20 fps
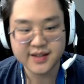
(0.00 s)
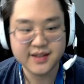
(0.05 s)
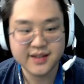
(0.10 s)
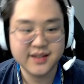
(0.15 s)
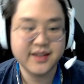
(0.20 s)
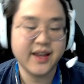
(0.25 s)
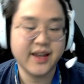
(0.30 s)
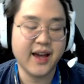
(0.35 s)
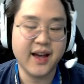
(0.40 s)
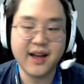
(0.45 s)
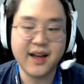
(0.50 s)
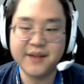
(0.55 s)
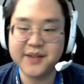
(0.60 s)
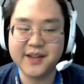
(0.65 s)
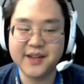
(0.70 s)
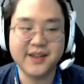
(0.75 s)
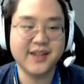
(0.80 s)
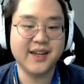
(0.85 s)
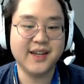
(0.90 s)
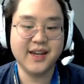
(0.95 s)
Yeah, I
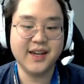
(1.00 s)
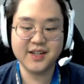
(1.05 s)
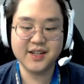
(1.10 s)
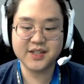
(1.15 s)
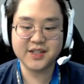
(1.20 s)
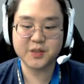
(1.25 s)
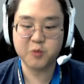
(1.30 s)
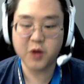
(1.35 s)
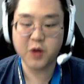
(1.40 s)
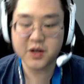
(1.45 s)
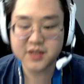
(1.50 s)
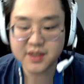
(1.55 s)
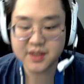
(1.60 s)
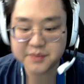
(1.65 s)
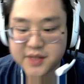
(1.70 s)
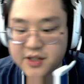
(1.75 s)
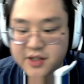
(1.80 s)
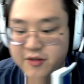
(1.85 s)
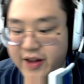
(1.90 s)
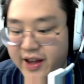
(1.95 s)
mean, he just walks up
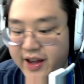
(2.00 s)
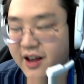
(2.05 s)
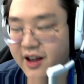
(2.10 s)
to a